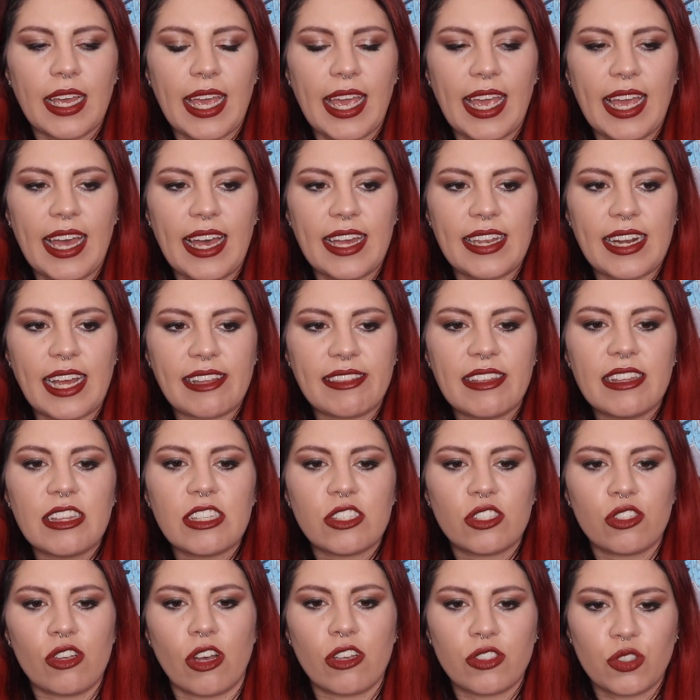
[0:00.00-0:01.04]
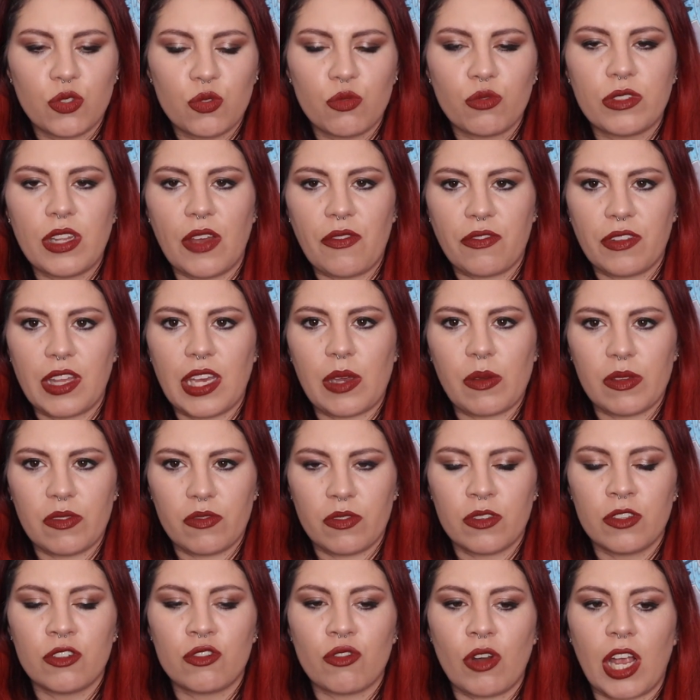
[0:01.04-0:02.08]
and I think this is also definitely coming
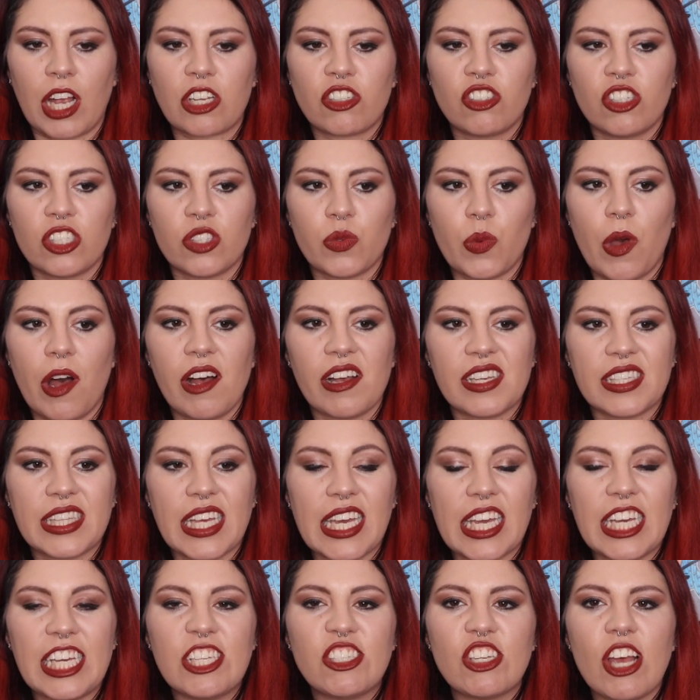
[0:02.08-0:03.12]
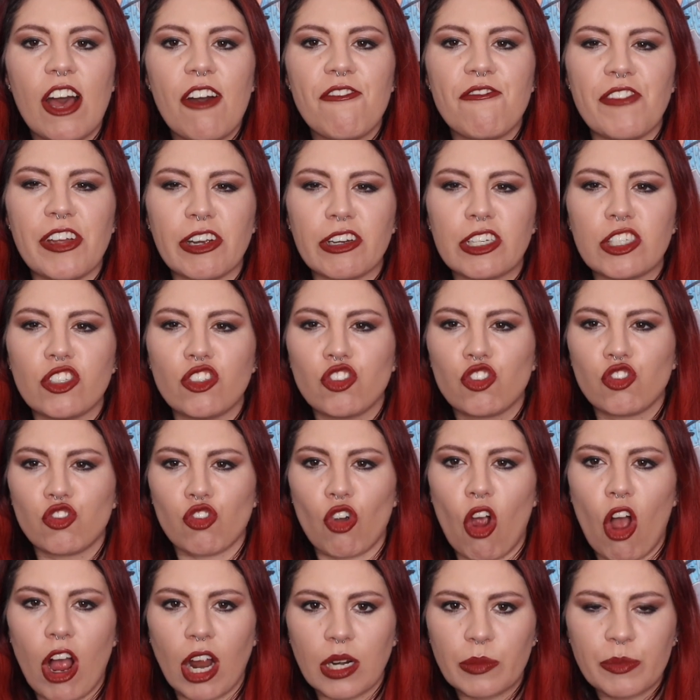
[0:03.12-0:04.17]
from the direction as well, is they each have very
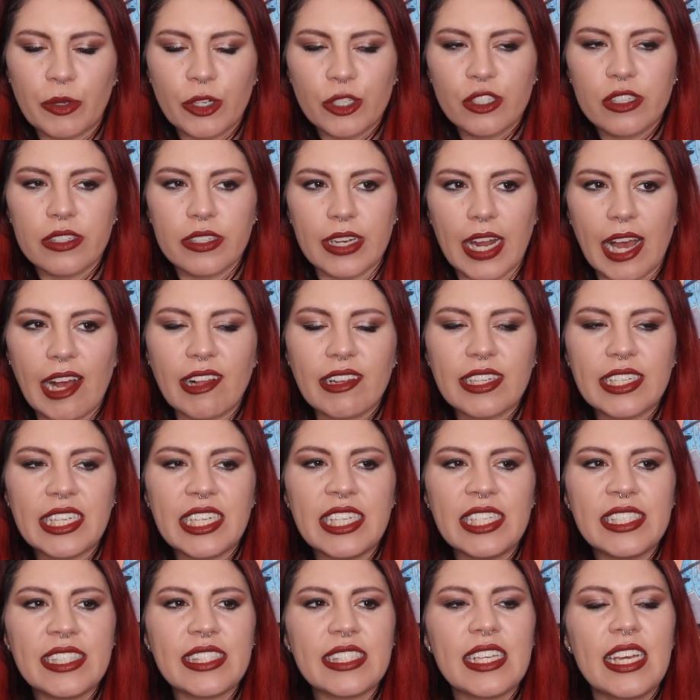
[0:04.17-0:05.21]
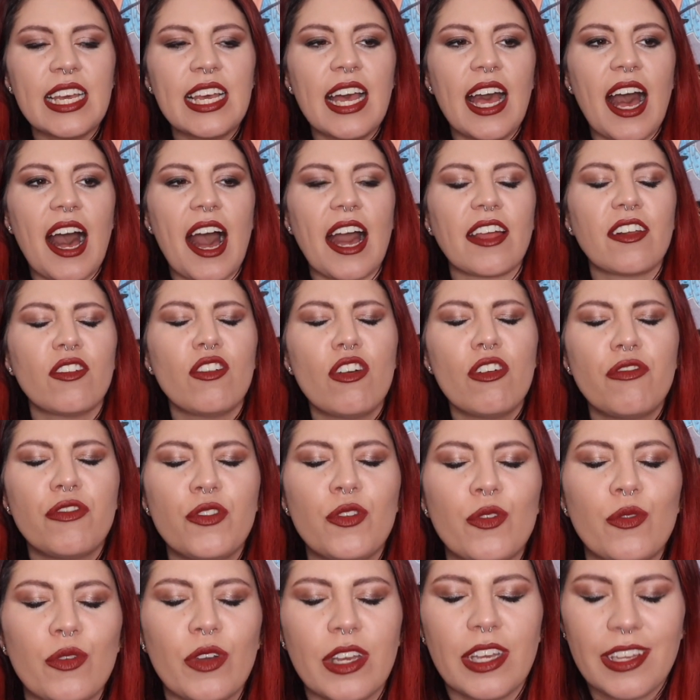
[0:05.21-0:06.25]
strong personalities. I don't
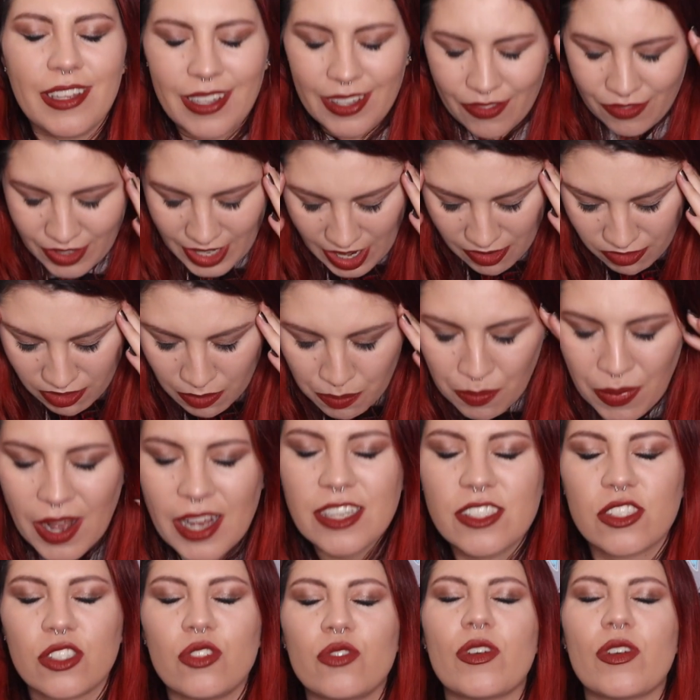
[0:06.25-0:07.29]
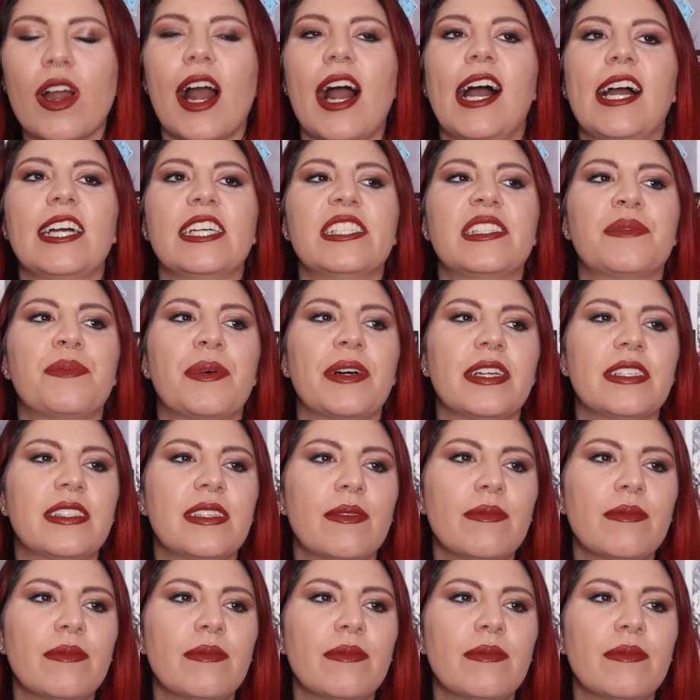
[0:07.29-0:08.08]
know if it ever bugs you guys, but